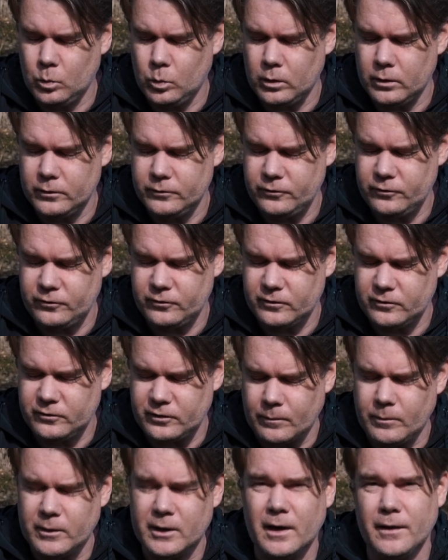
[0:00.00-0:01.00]
was
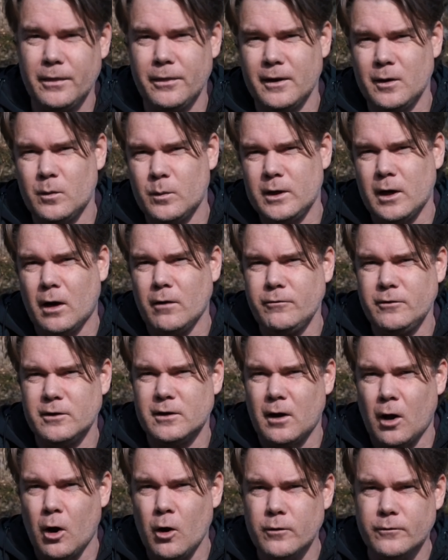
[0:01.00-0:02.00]
something I think we
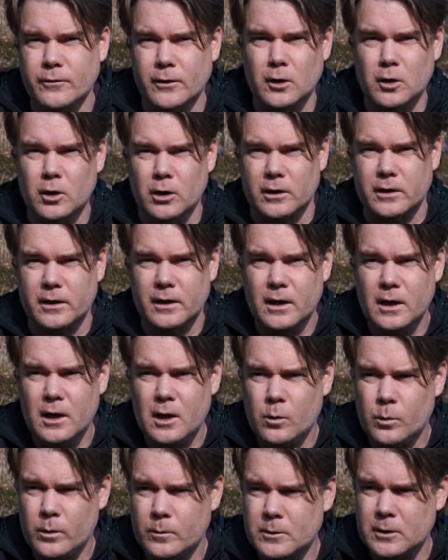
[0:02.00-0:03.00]
often overlook
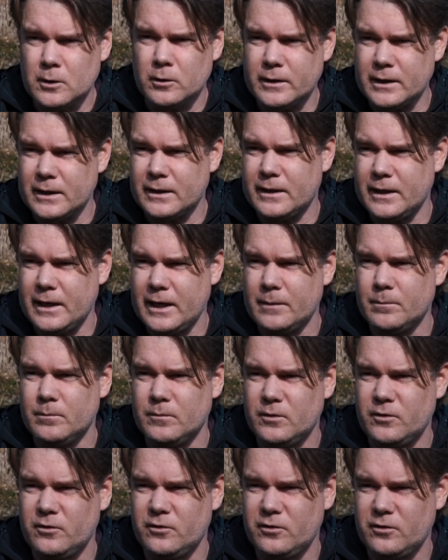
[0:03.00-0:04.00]
when we're looking at the
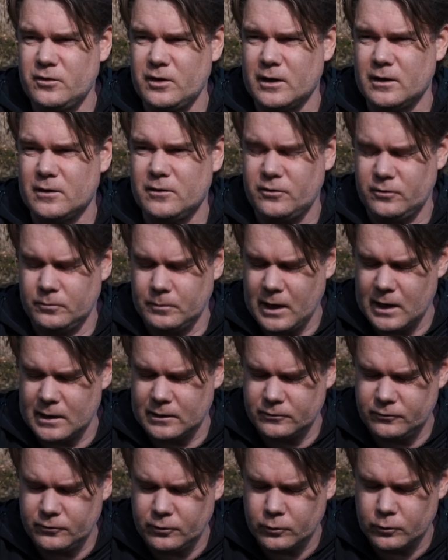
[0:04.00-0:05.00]
M six
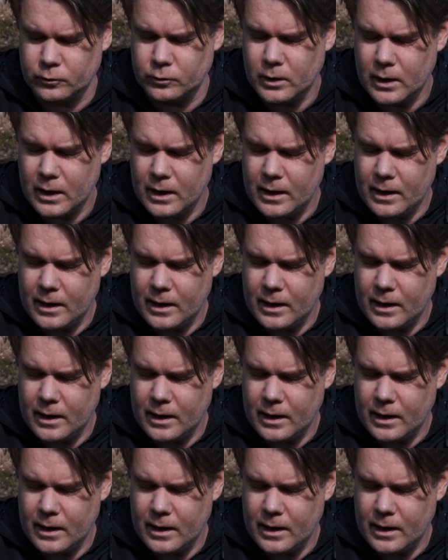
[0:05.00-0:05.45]
Mark two.